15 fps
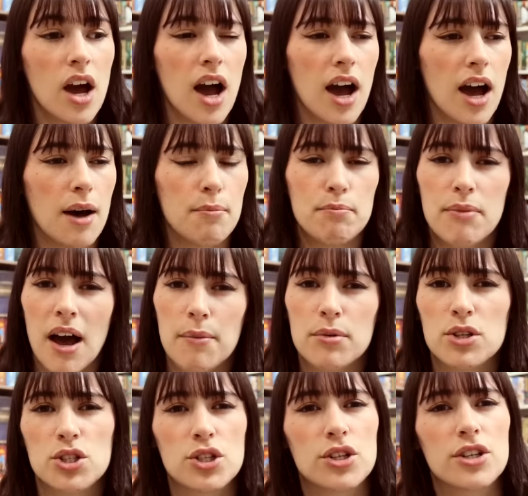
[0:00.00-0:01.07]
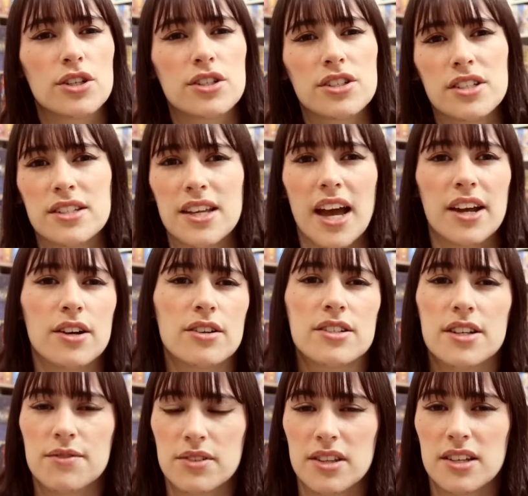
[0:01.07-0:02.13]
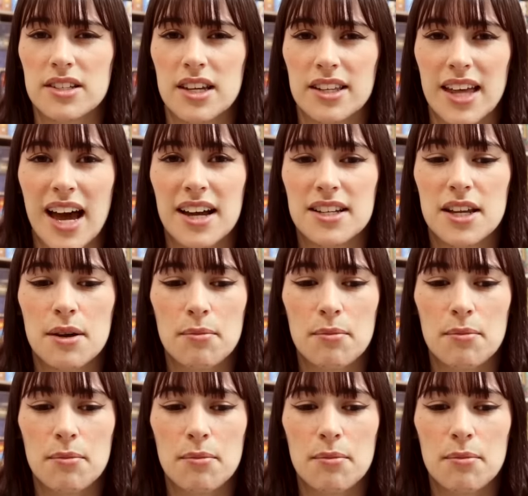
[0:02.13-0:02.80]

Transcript: Publishers, designers, different things like that.